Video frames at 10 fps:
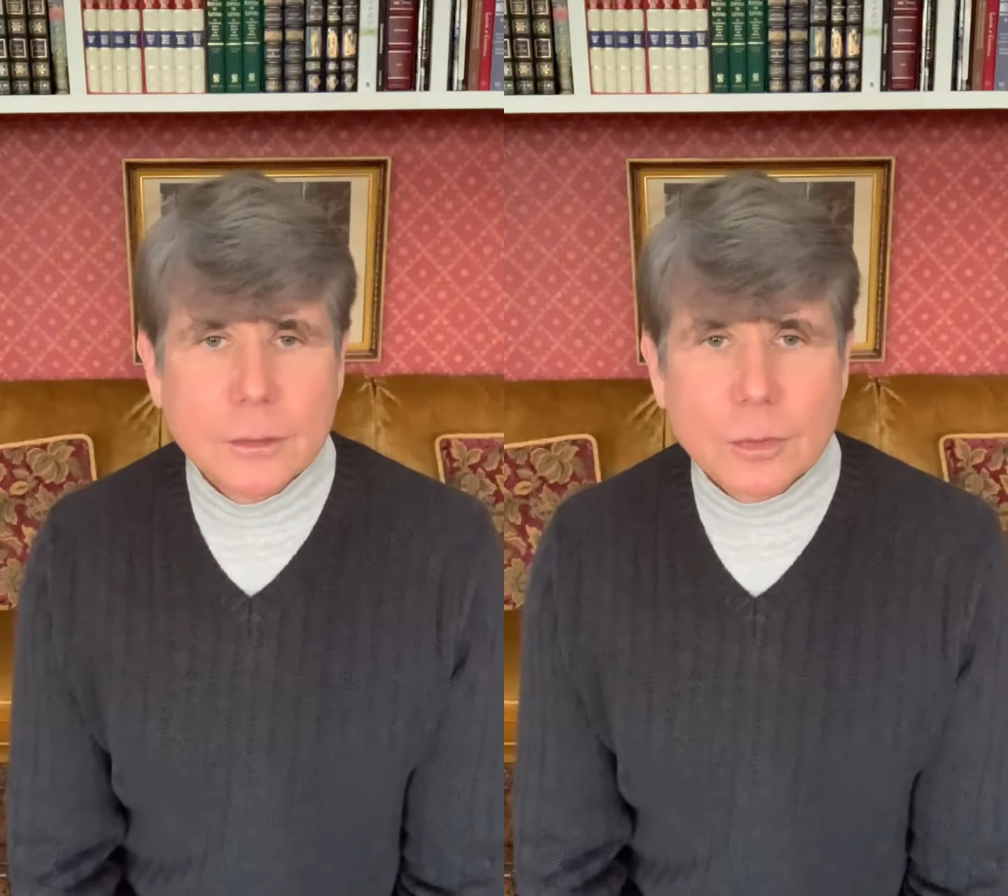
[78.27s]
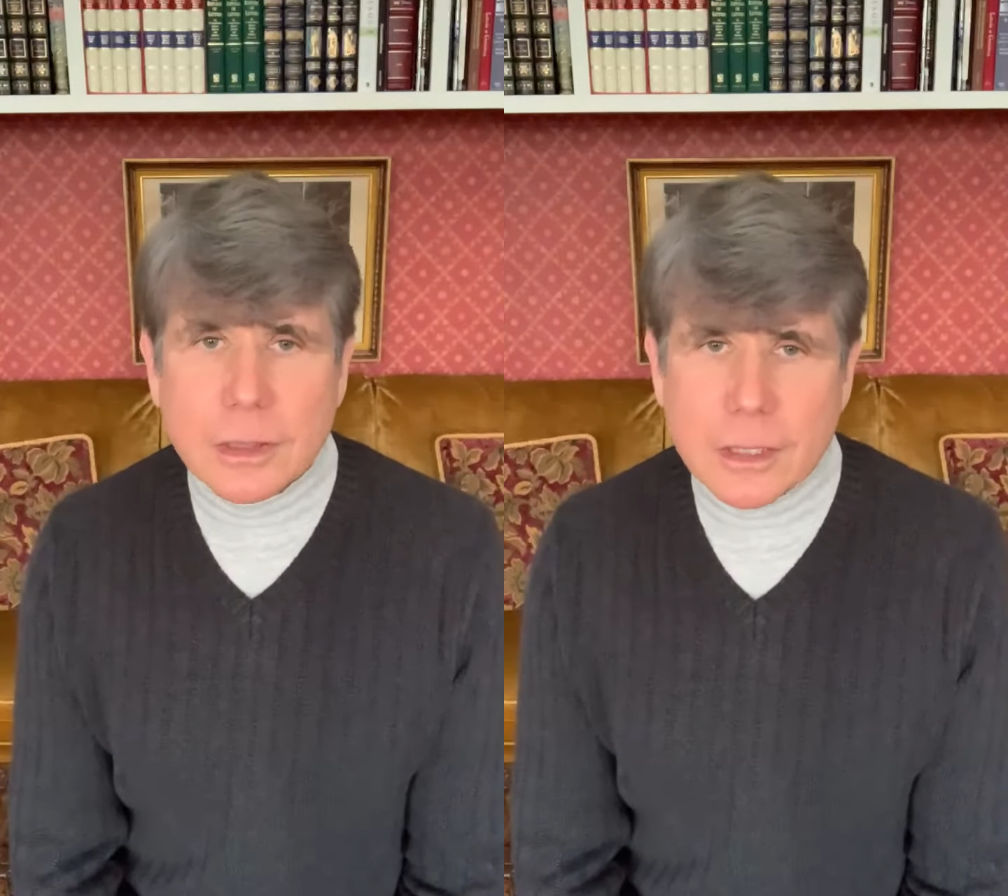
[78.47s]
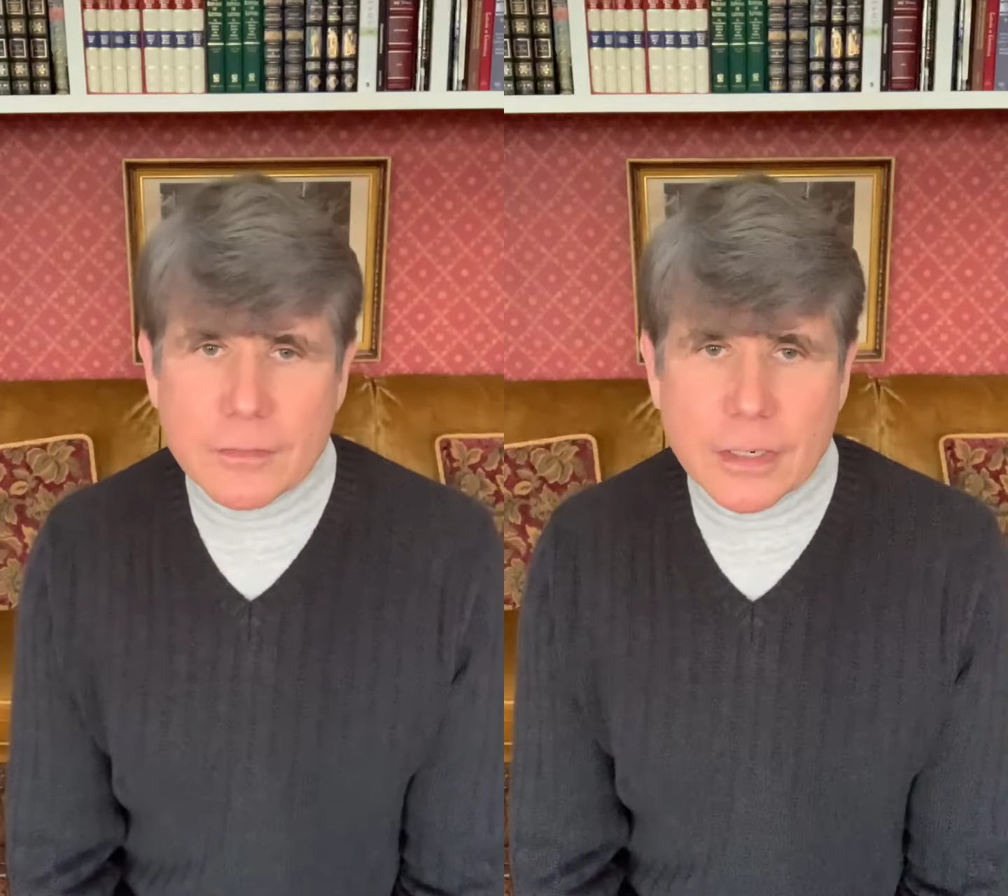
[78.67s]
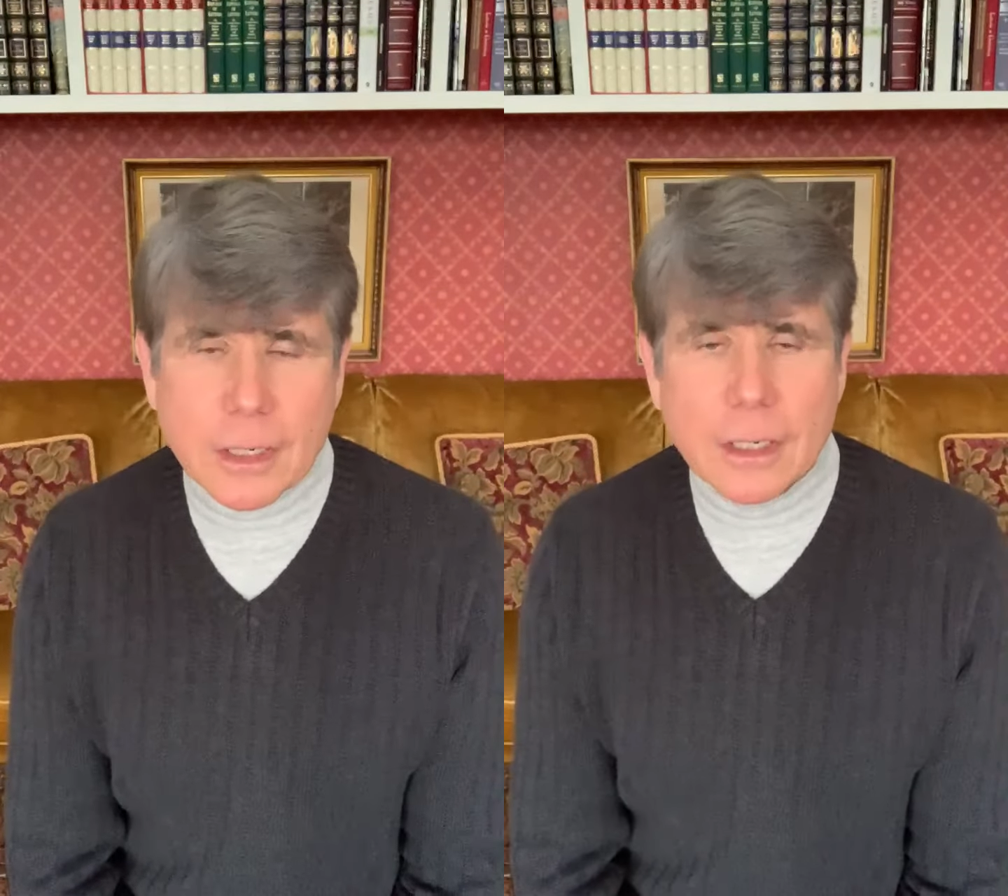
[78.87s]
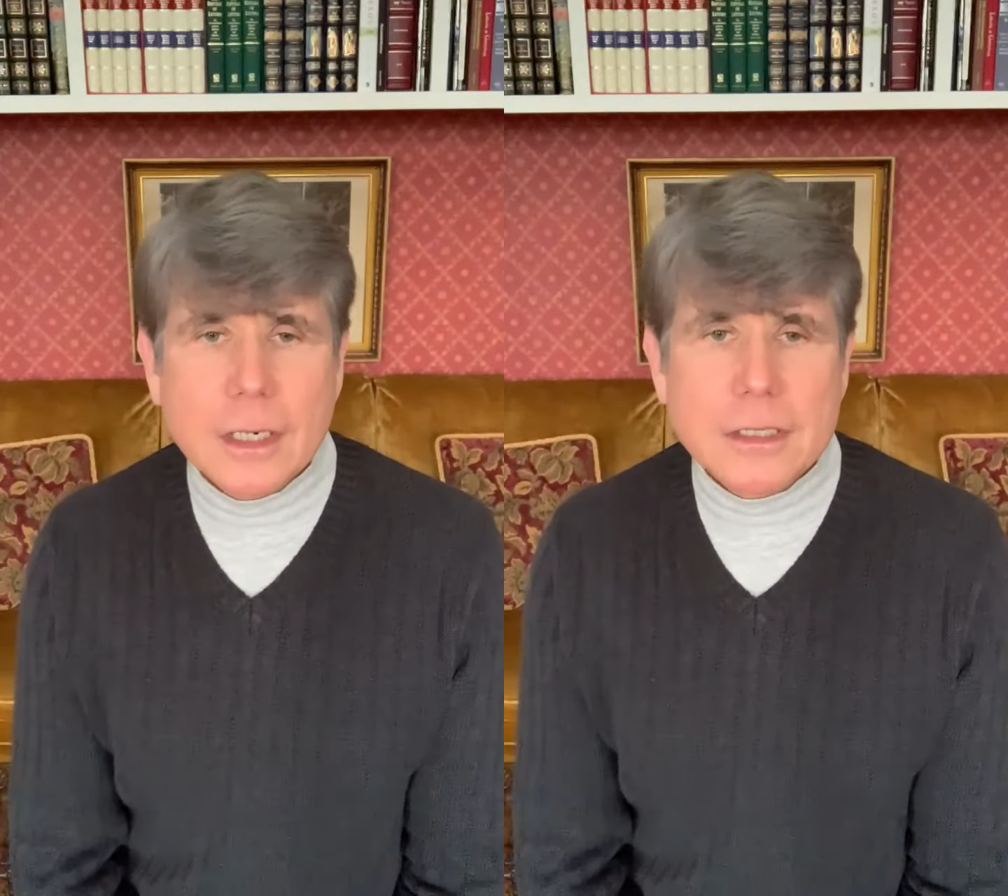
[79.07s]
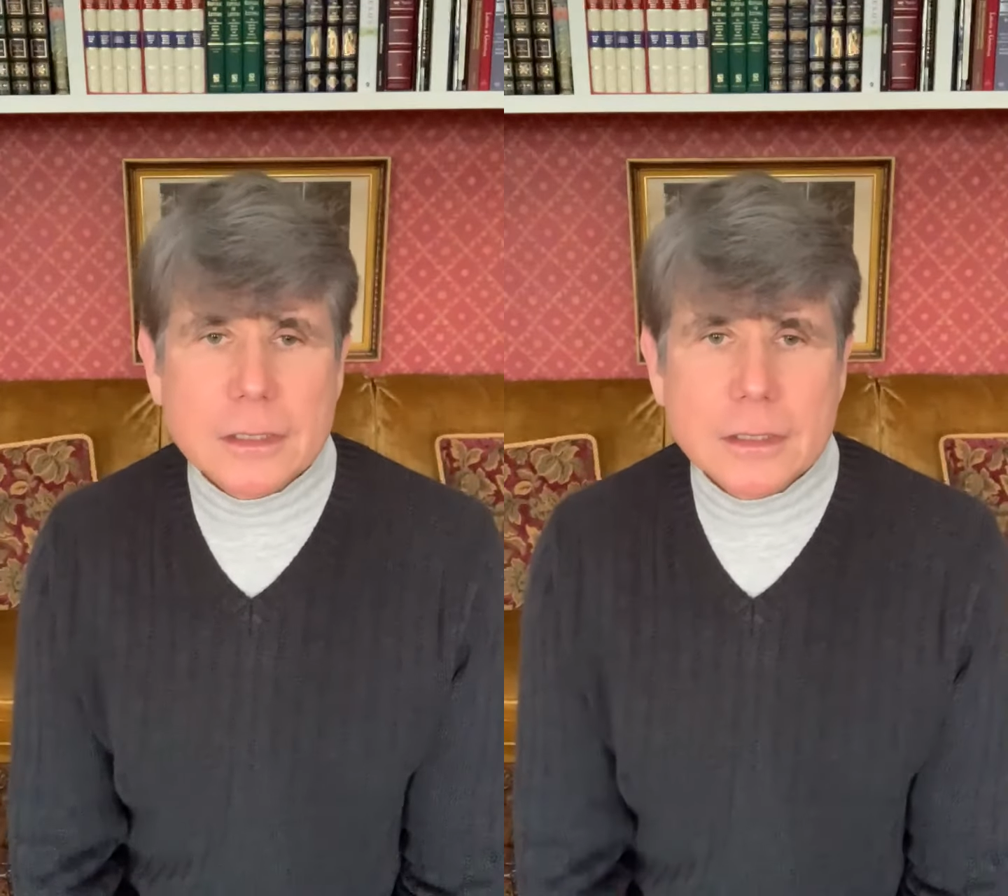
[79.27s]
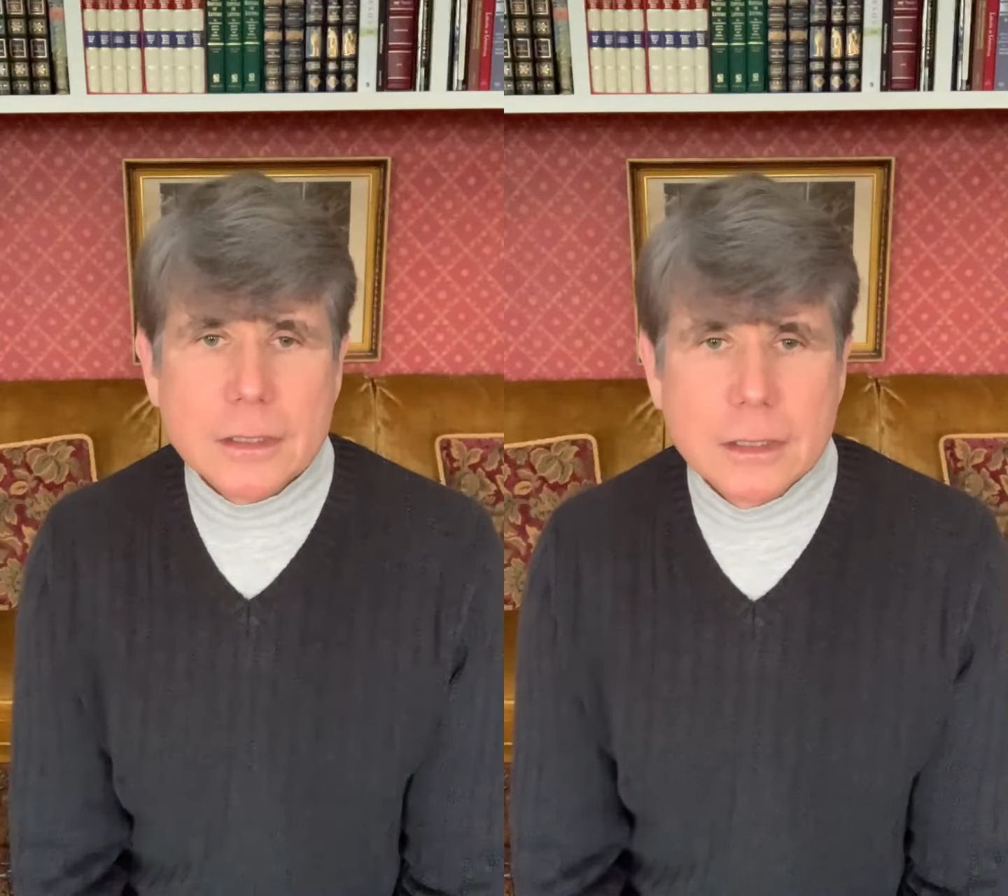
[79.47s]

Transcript: with love in our hearts.